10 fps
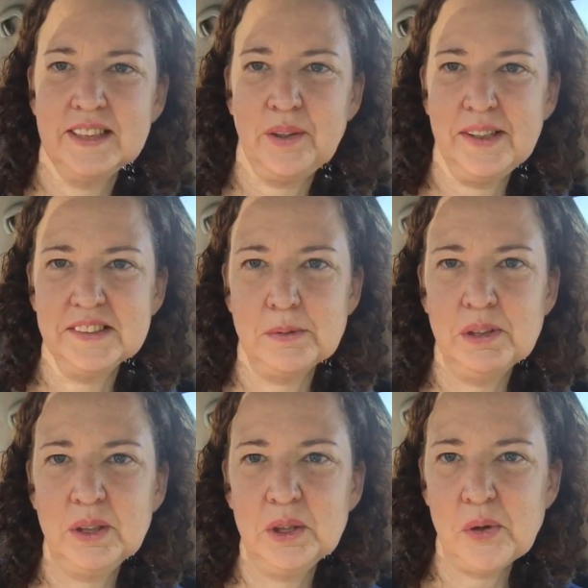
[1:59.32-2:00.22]
All right, so I'm a
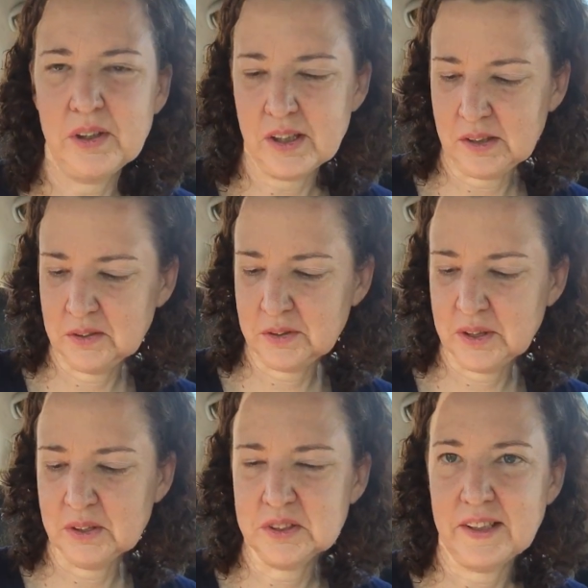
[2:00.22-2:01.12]
little low on olive
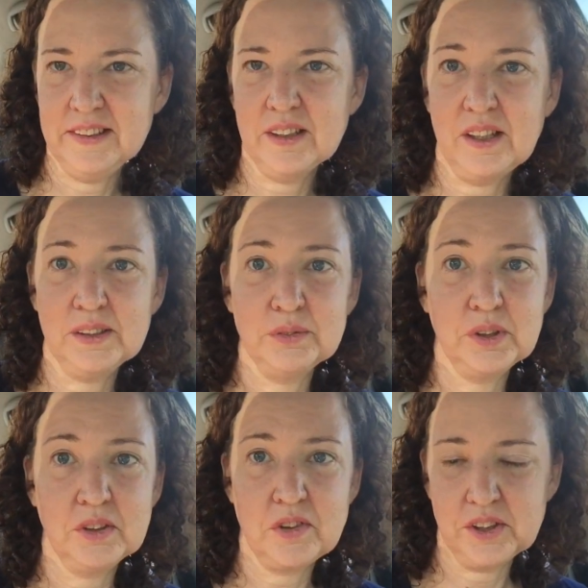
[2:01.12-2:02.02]
oil, so I need olive
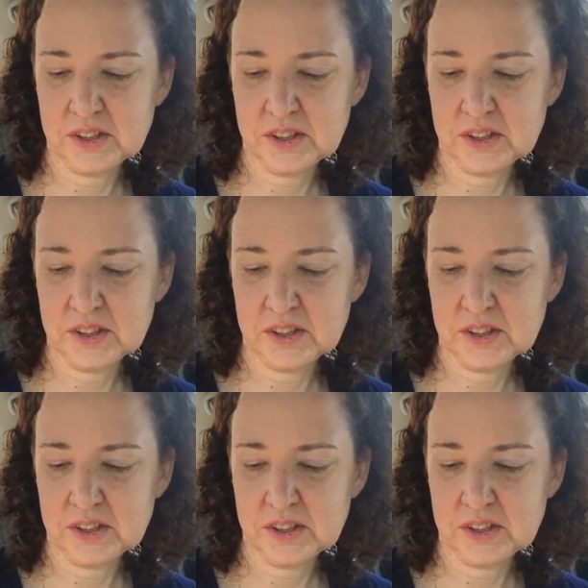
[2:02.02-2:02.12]
oil for the